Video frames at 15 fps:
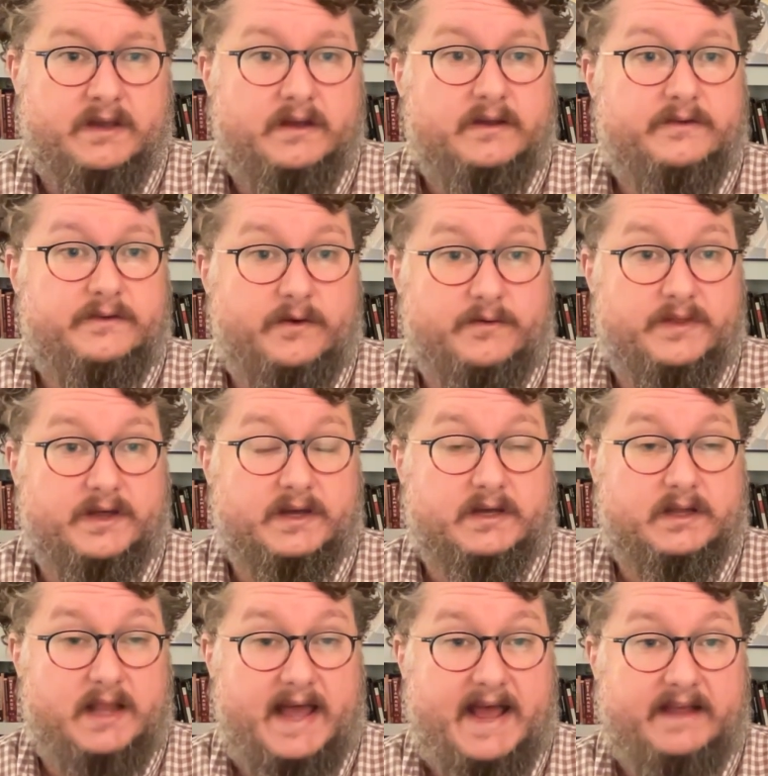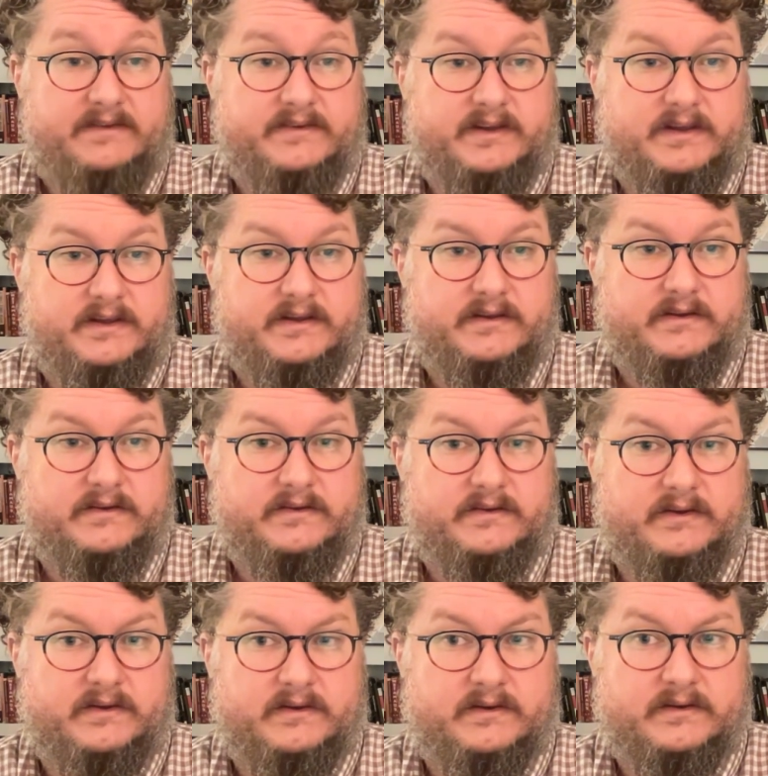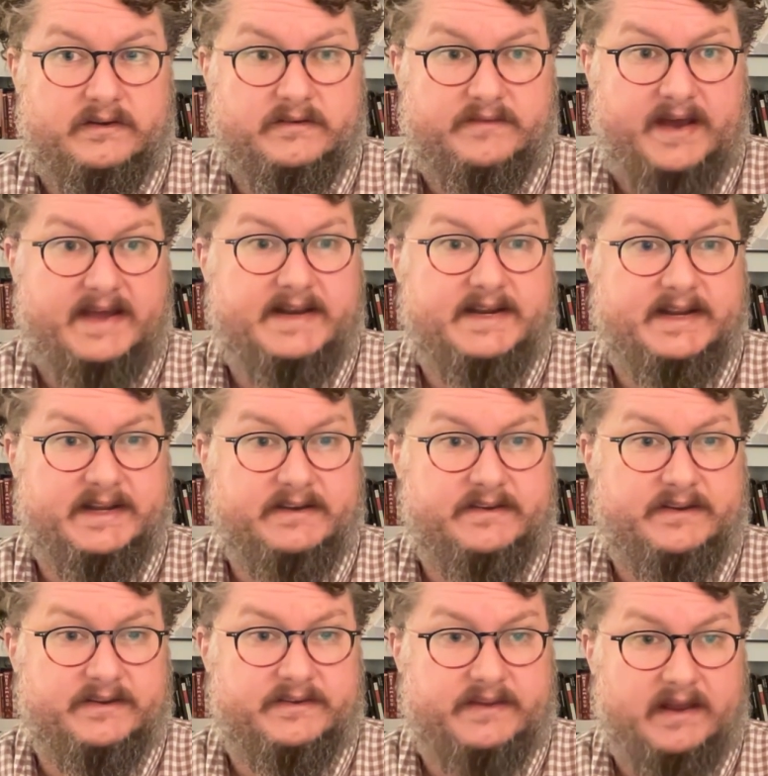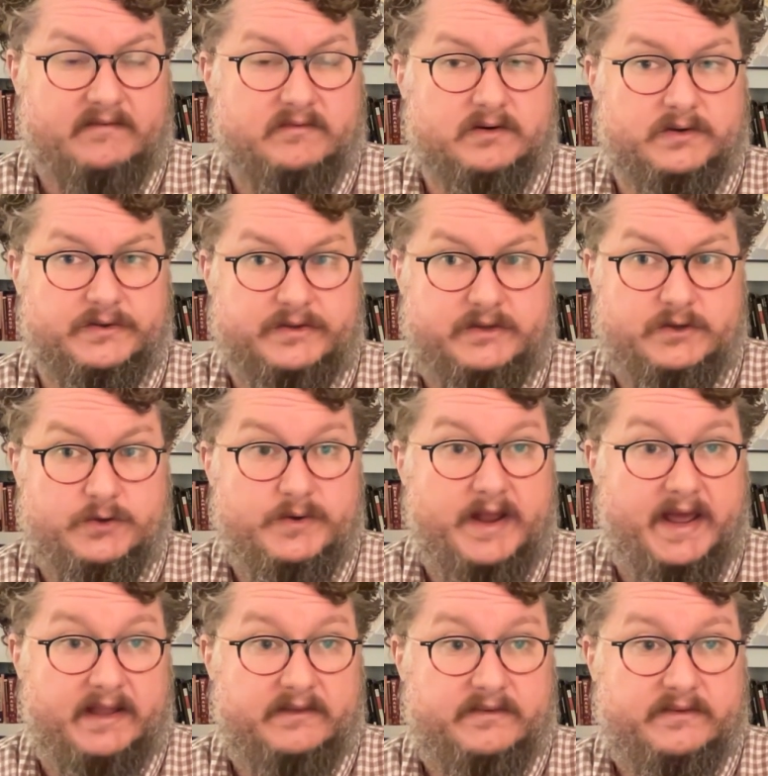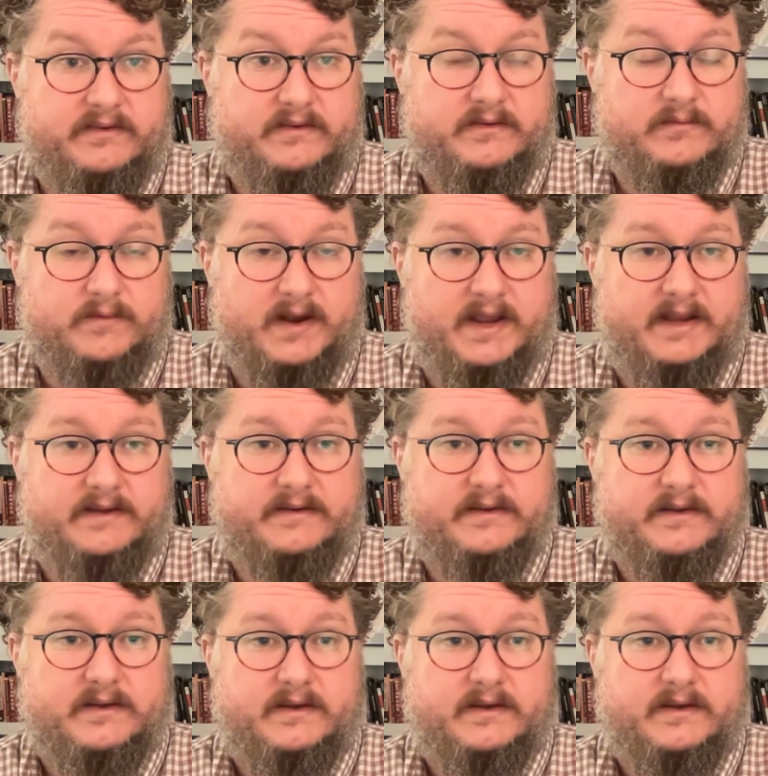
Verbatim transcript: So the class is divided into several units, right?